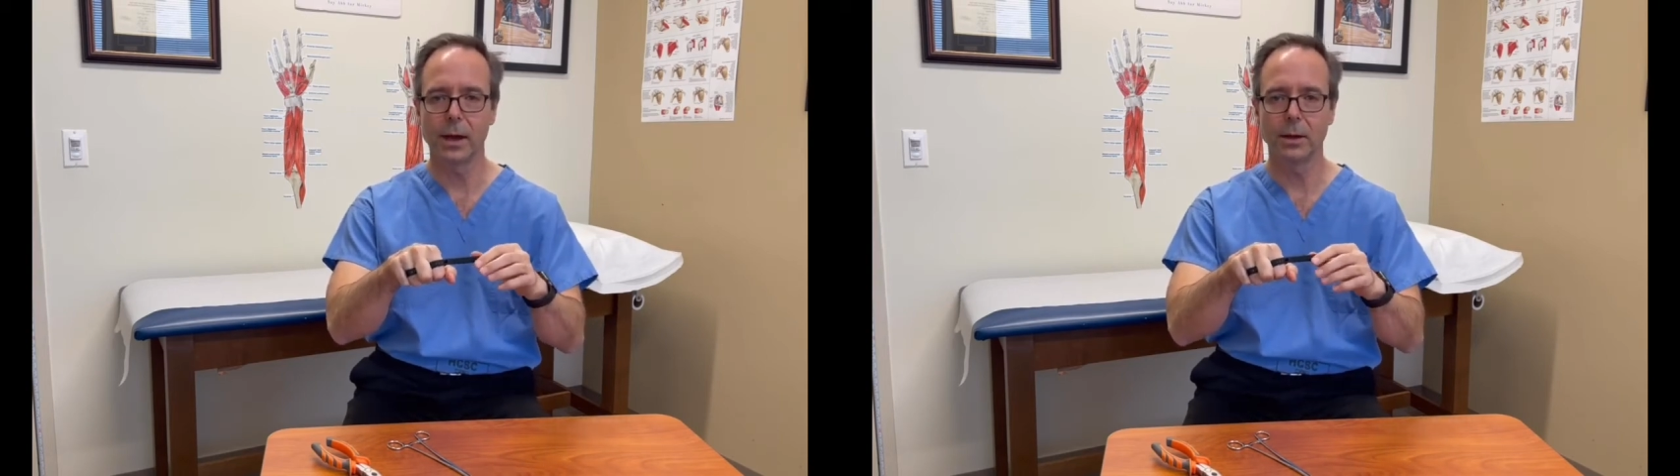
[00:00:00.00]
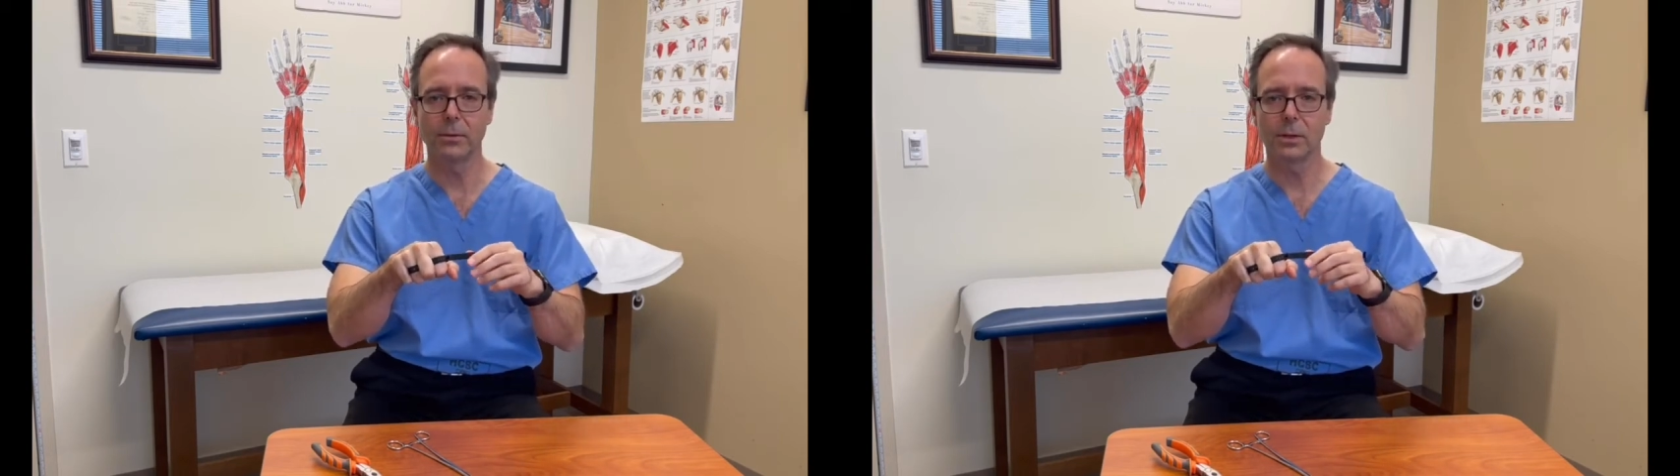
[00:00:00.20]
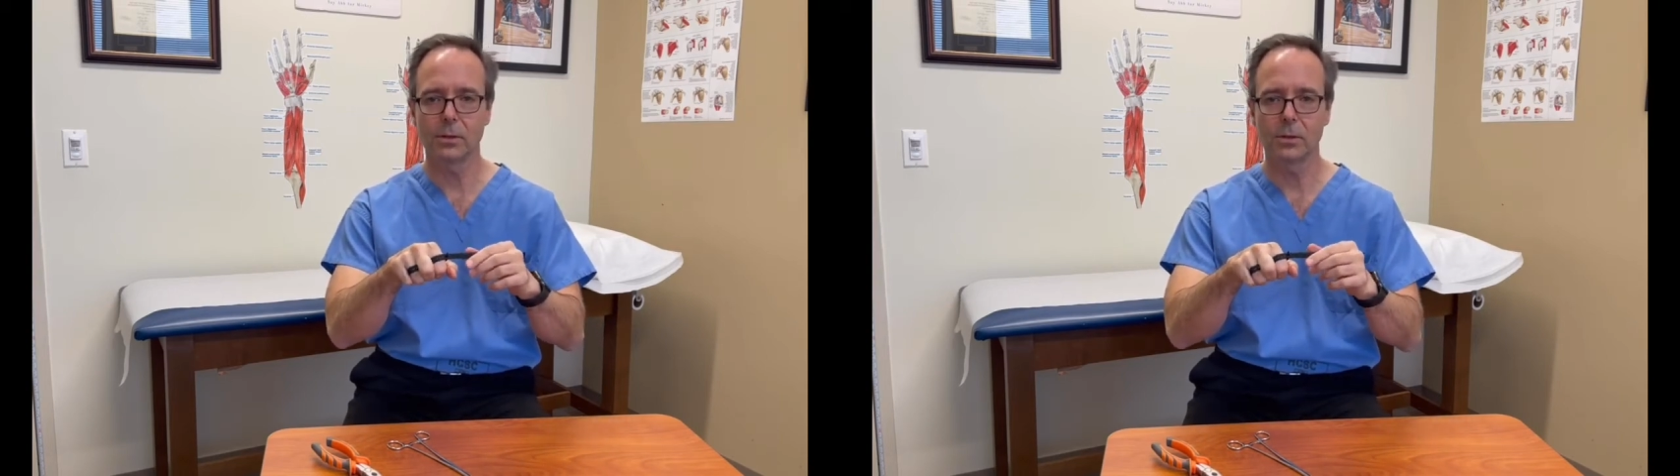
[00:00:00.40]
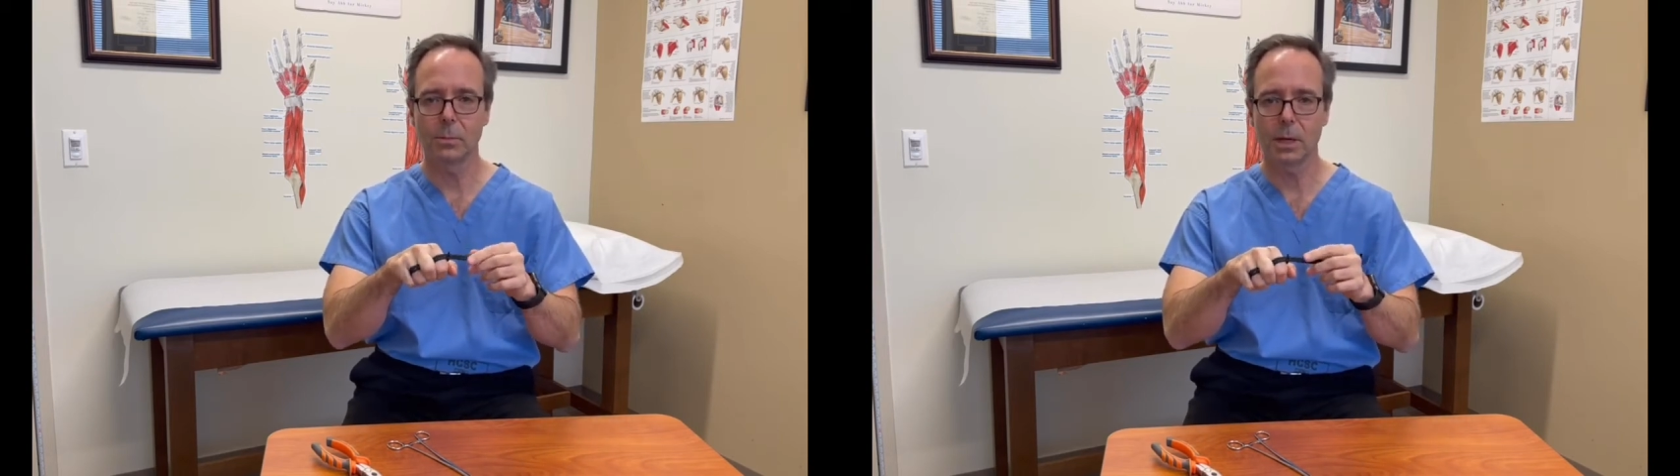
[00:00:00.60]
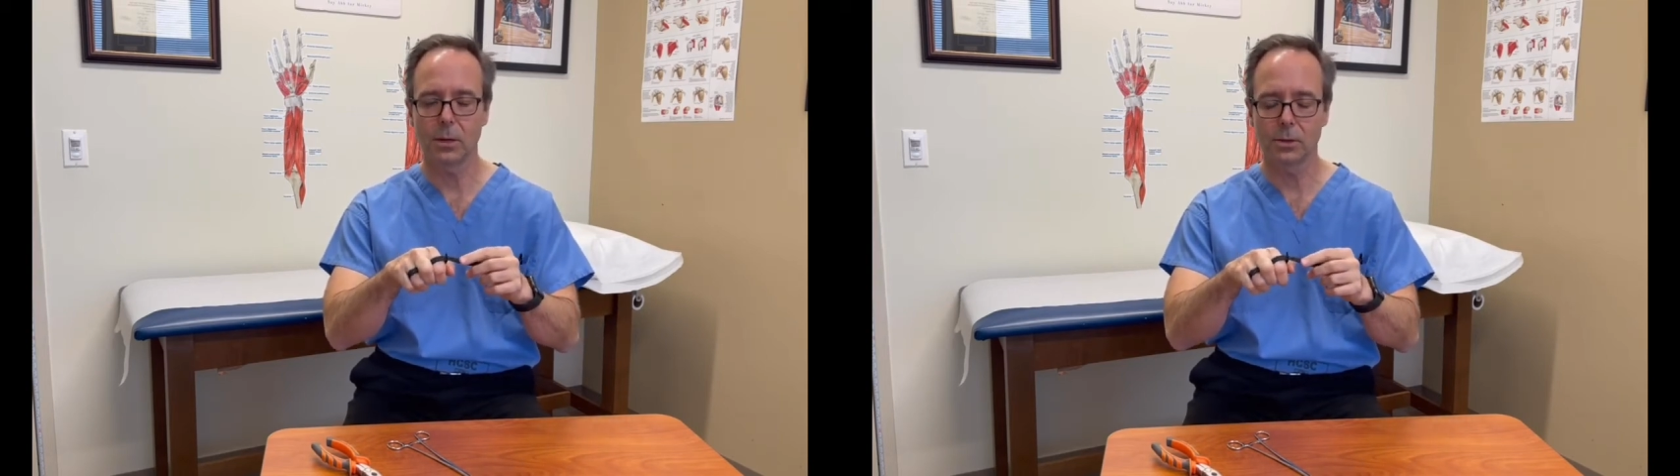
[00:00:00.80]
if it's too big
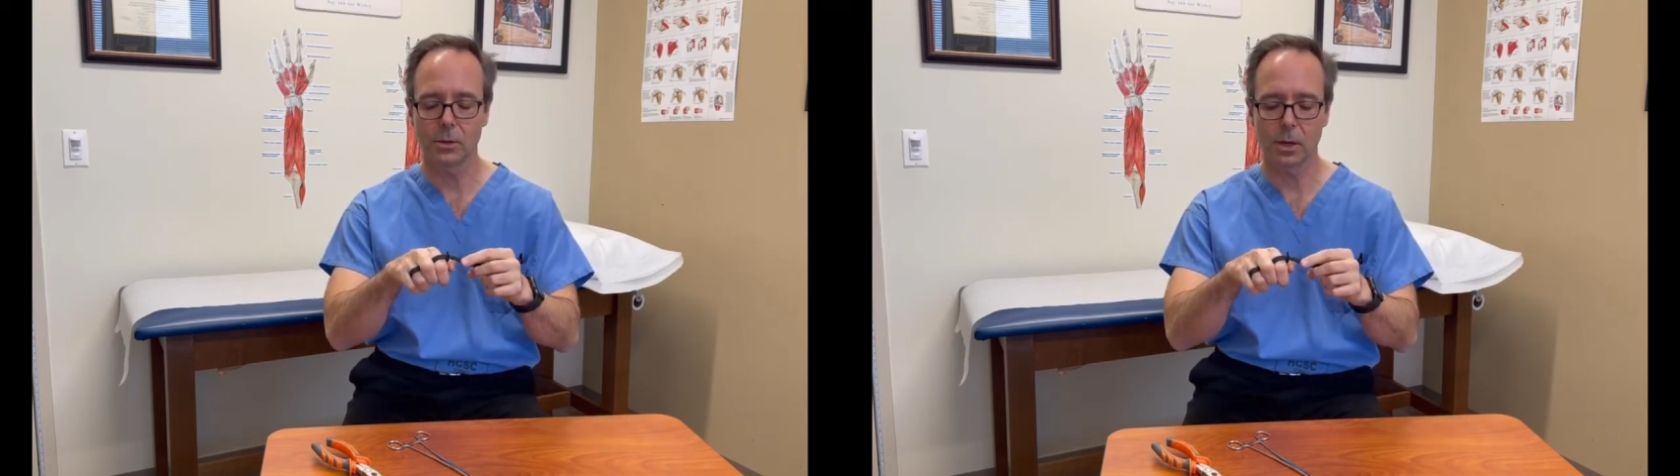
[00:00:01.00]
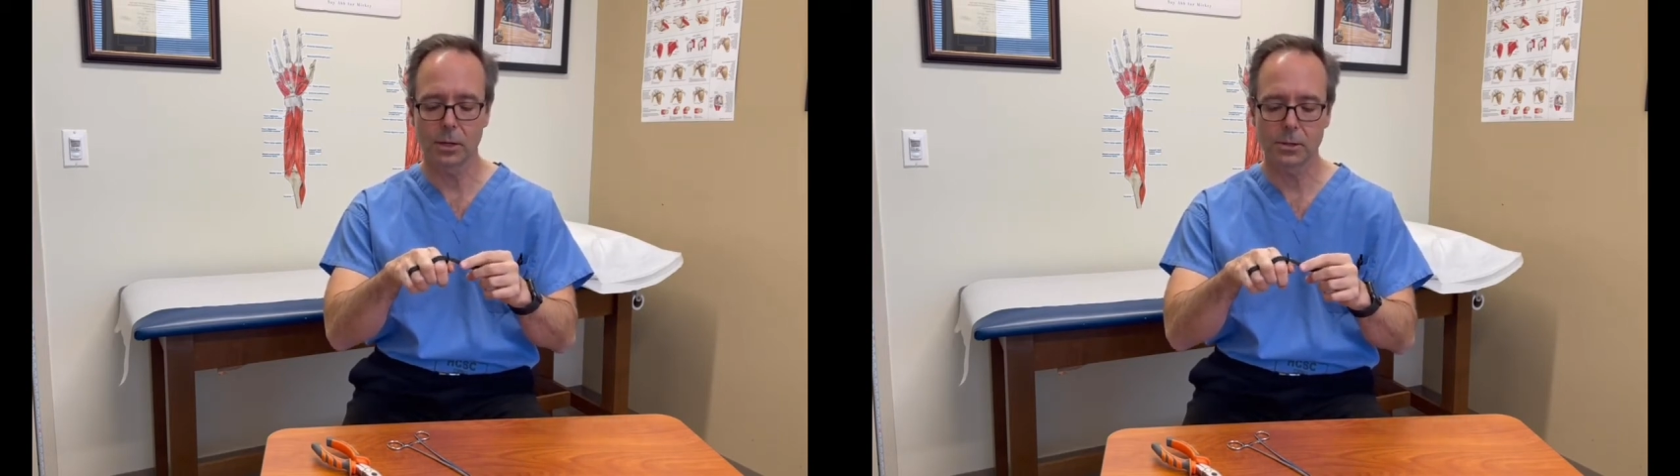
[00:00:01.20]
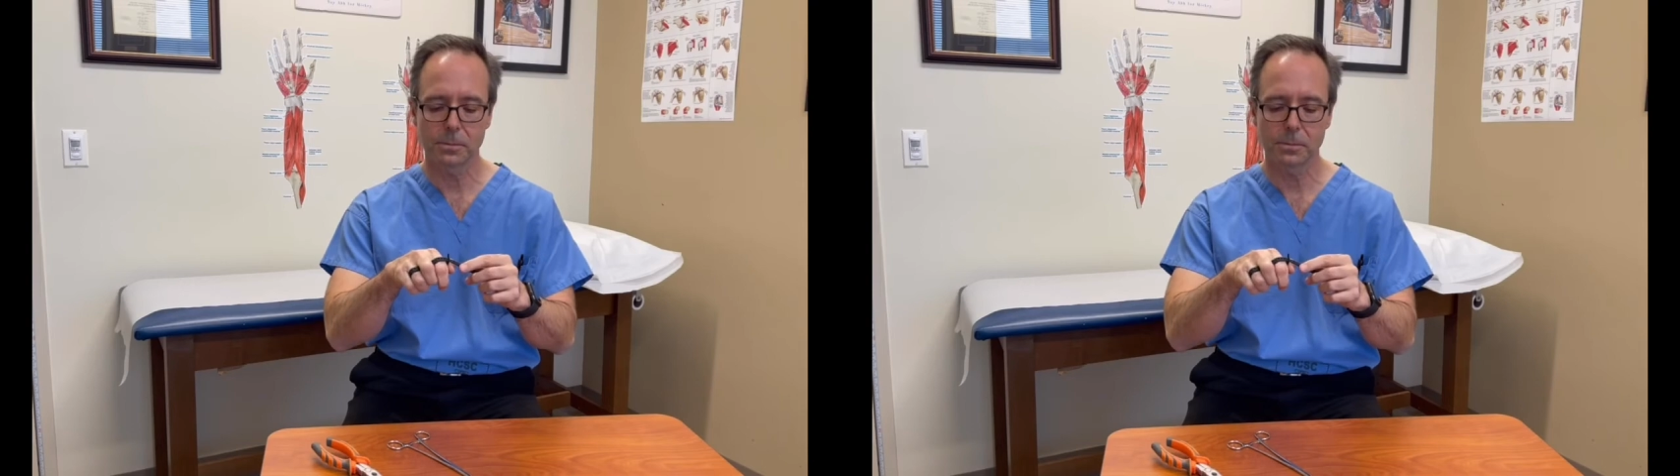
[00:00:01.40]
or too large.